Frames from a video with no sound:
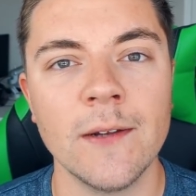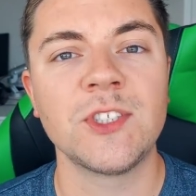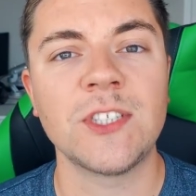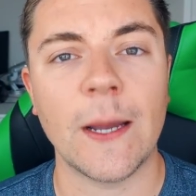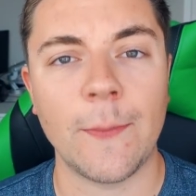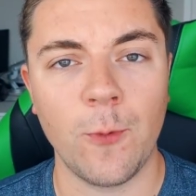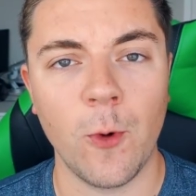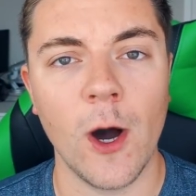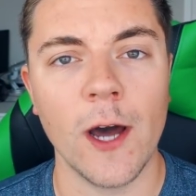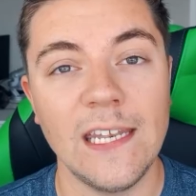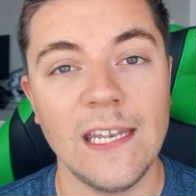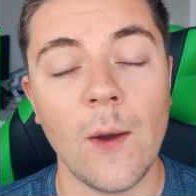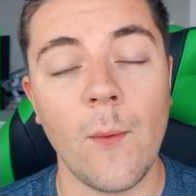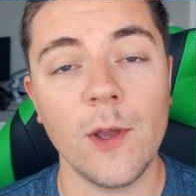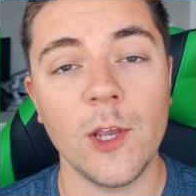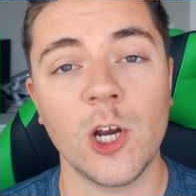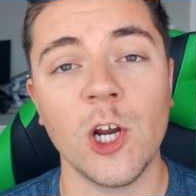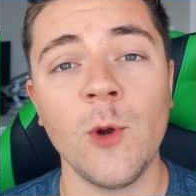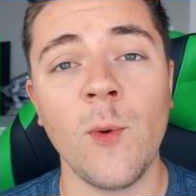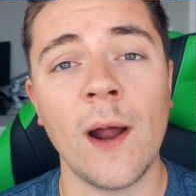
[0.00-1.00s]
Step Now
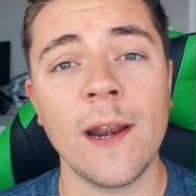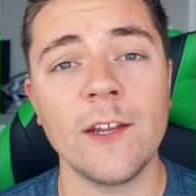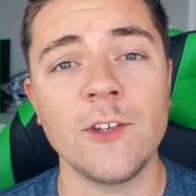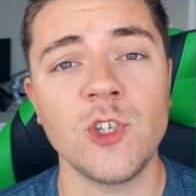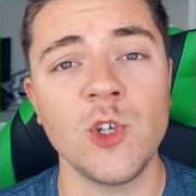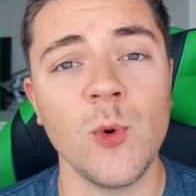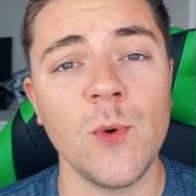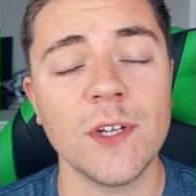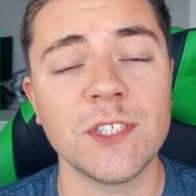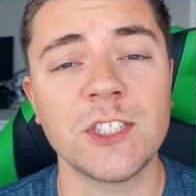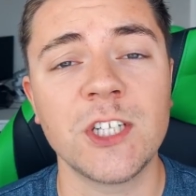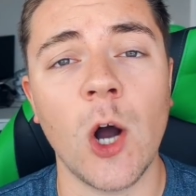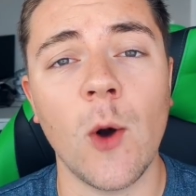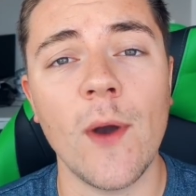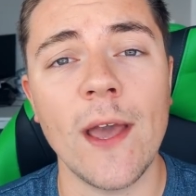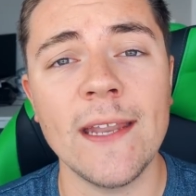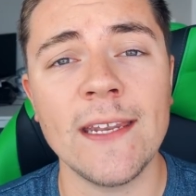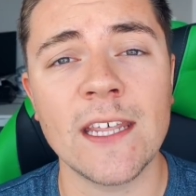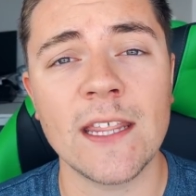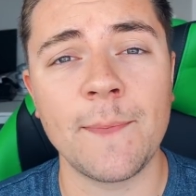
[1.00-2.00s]
what you're going to want to do is go
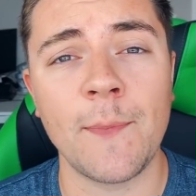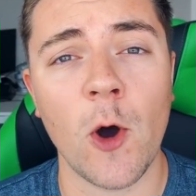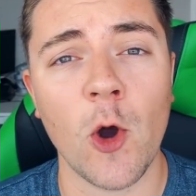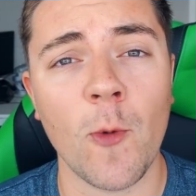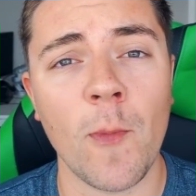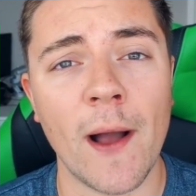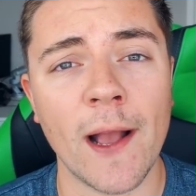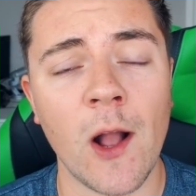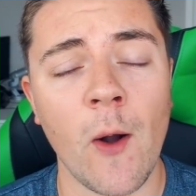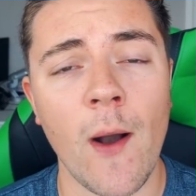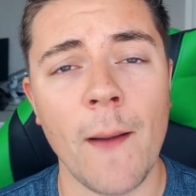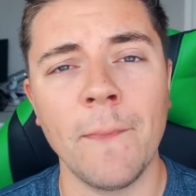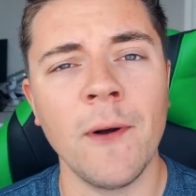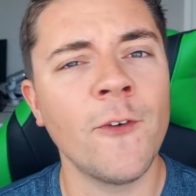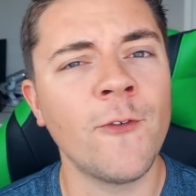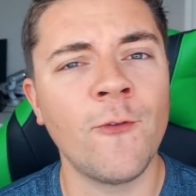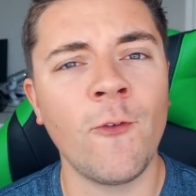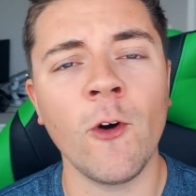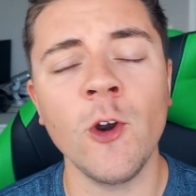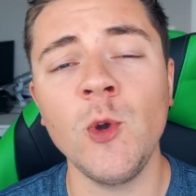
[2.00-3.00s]
into the Pokemon Go app
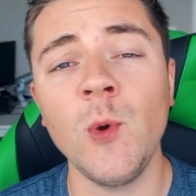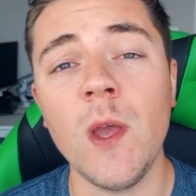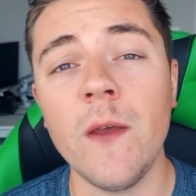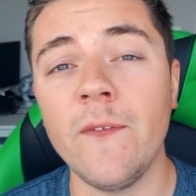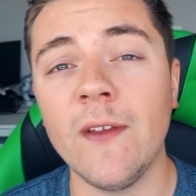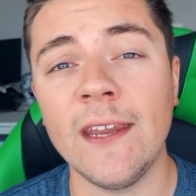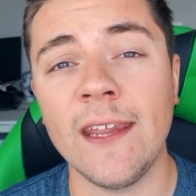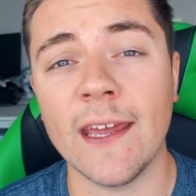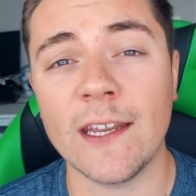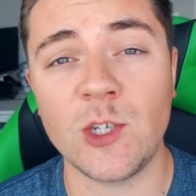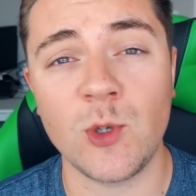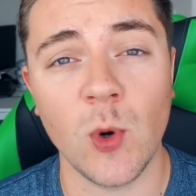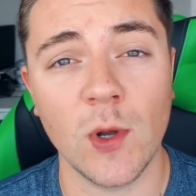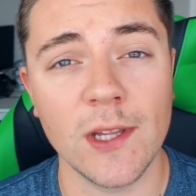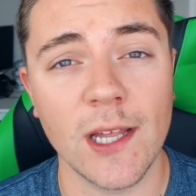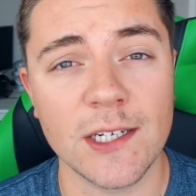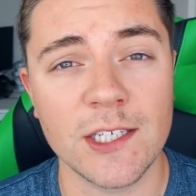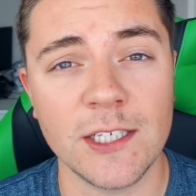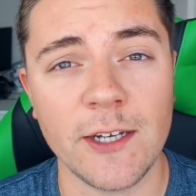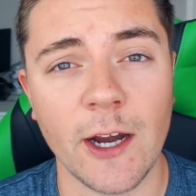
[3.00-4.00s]
before you even get to a
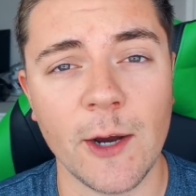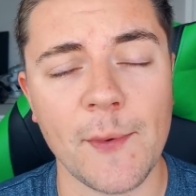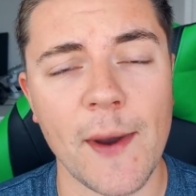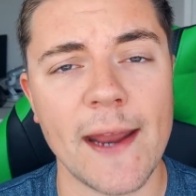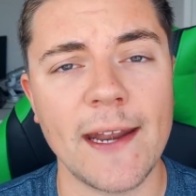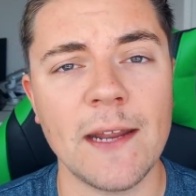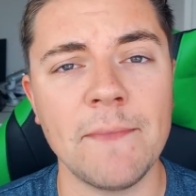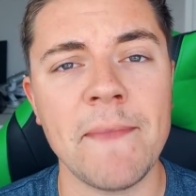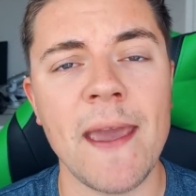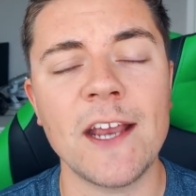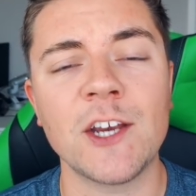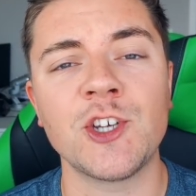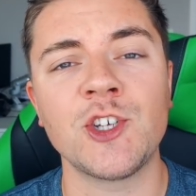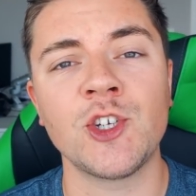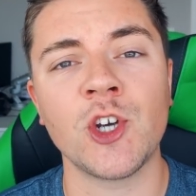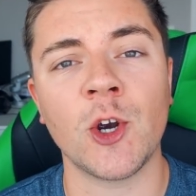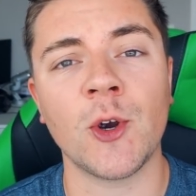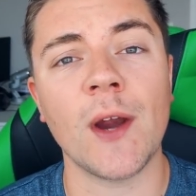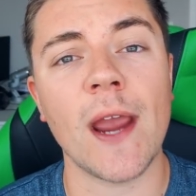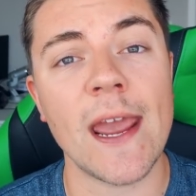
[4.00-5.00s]
legendary raid and make
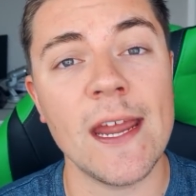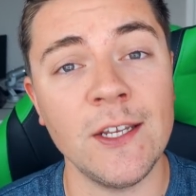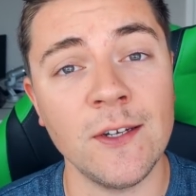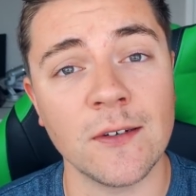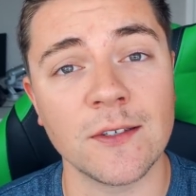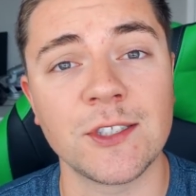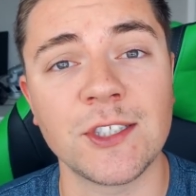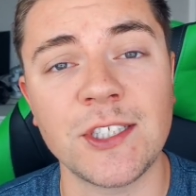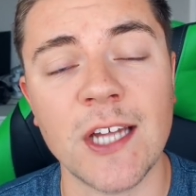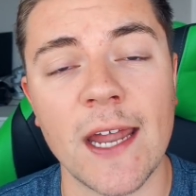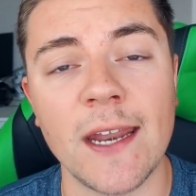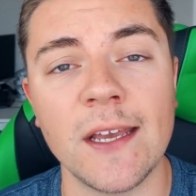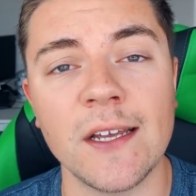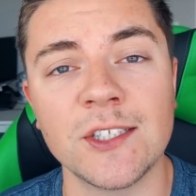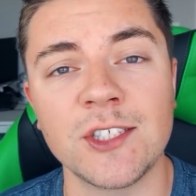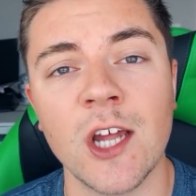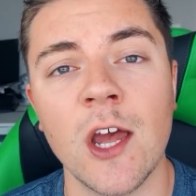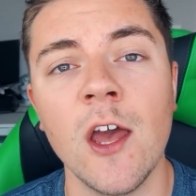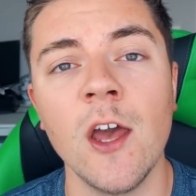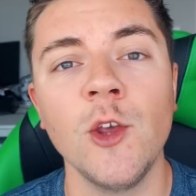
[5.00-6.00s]
sure in your
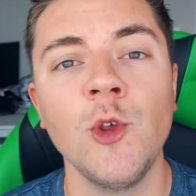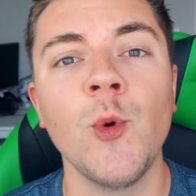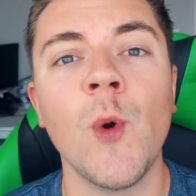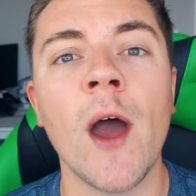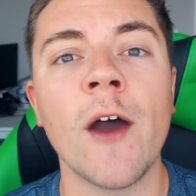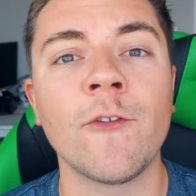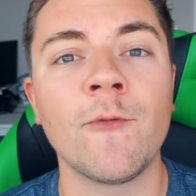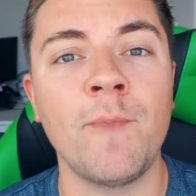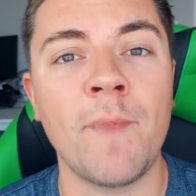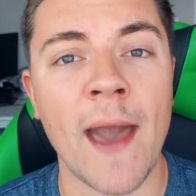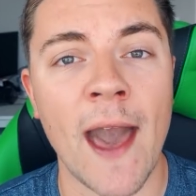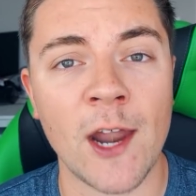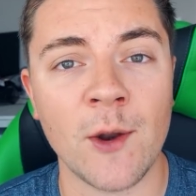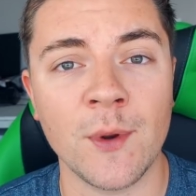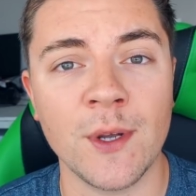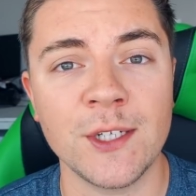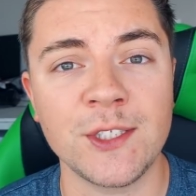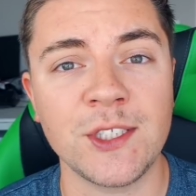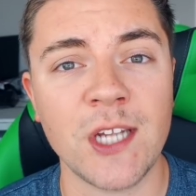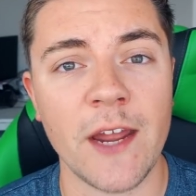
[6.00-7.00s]
settings you have
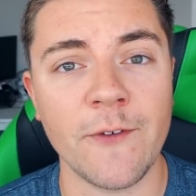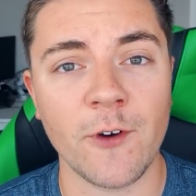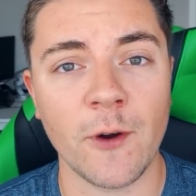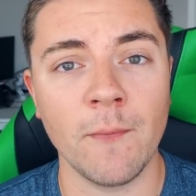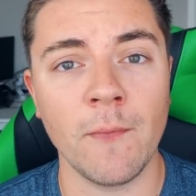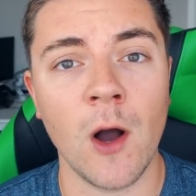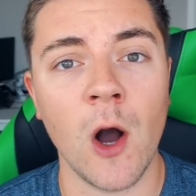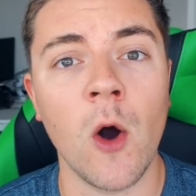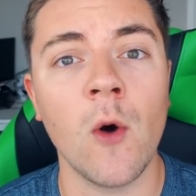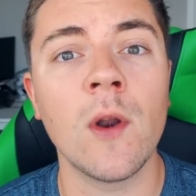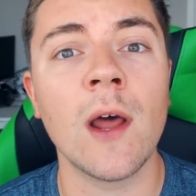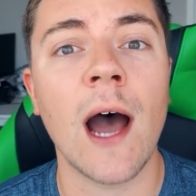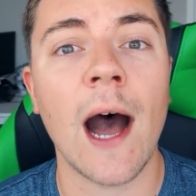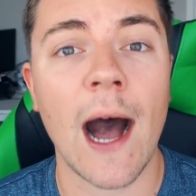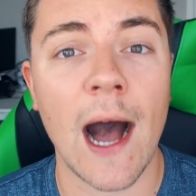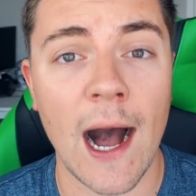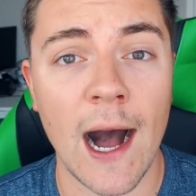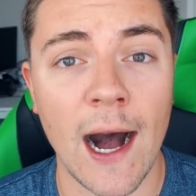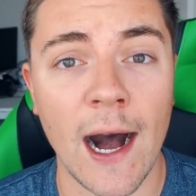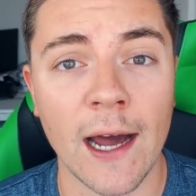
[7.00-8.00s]
battery saver mode
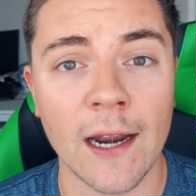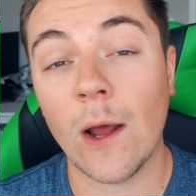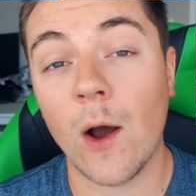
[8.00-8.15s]
on.